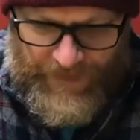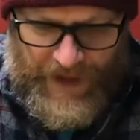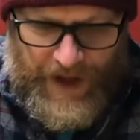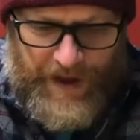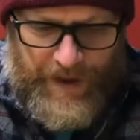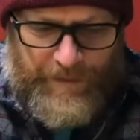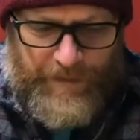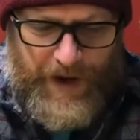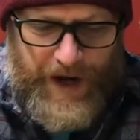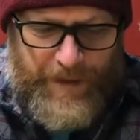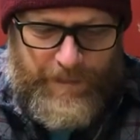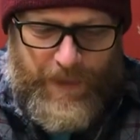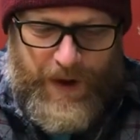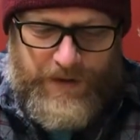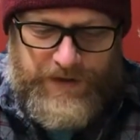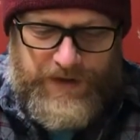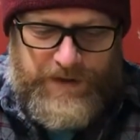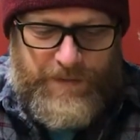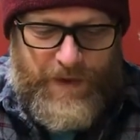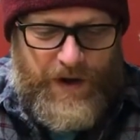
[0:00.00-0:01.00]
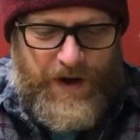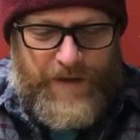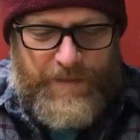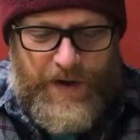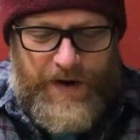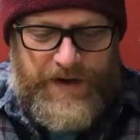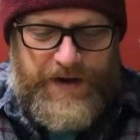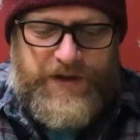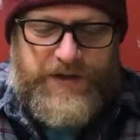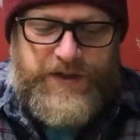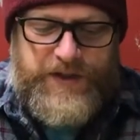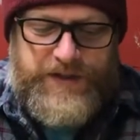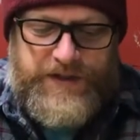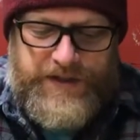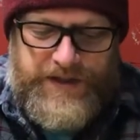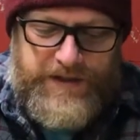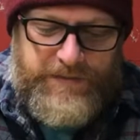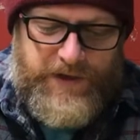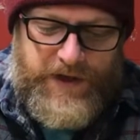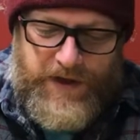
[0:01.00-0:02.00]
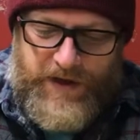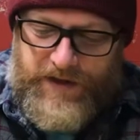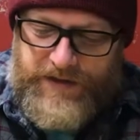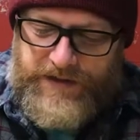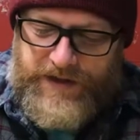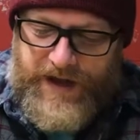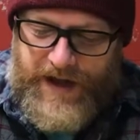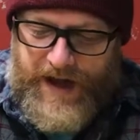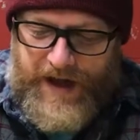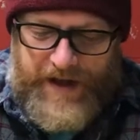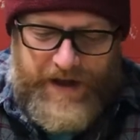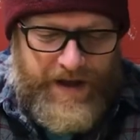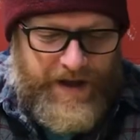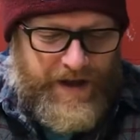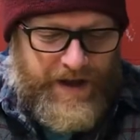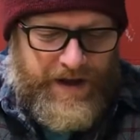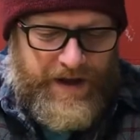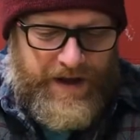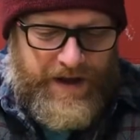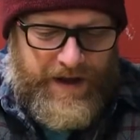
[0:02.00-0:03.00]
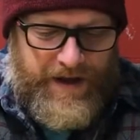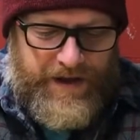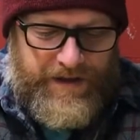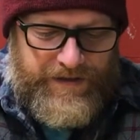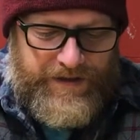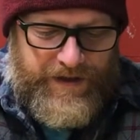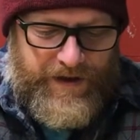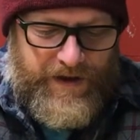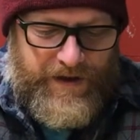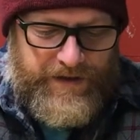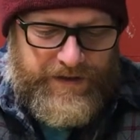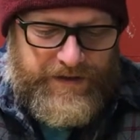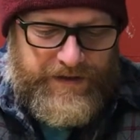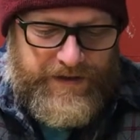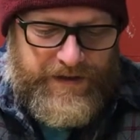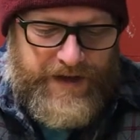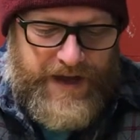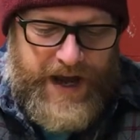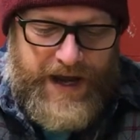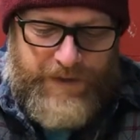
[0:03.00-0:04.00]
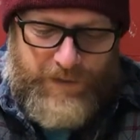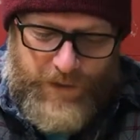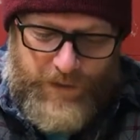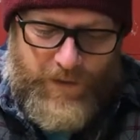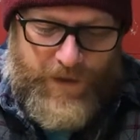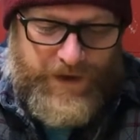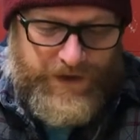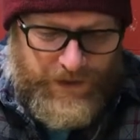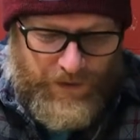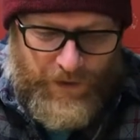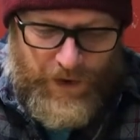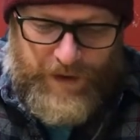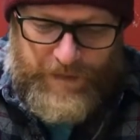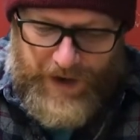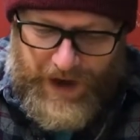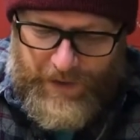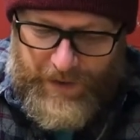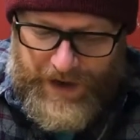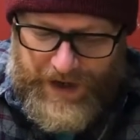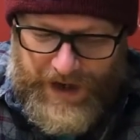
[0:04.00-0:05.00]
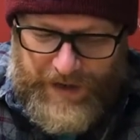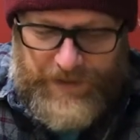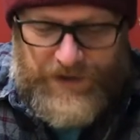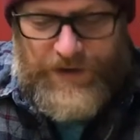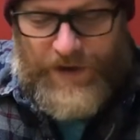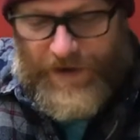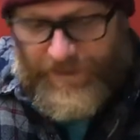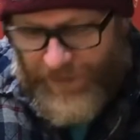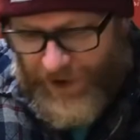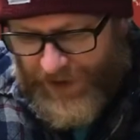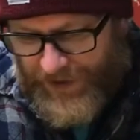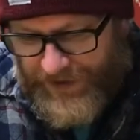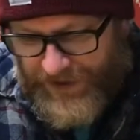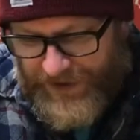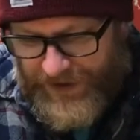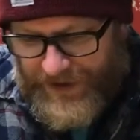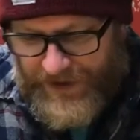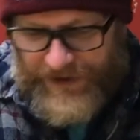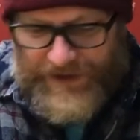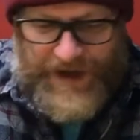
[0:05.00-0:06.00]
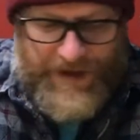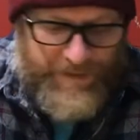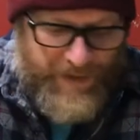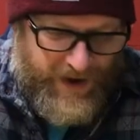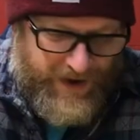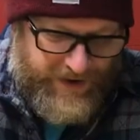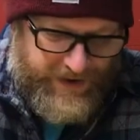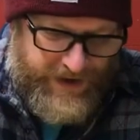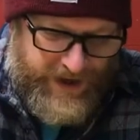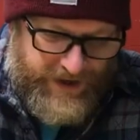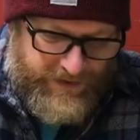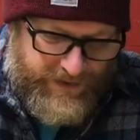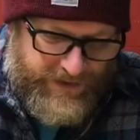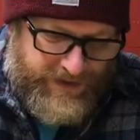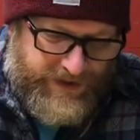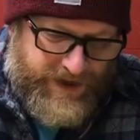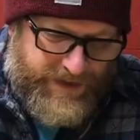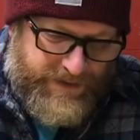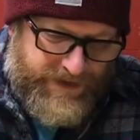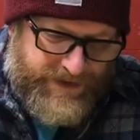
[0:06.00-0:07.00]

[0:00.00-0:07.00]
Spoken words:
But I bought LGT because I thought, I would want to work my way up. So I bought this. I bought another one coming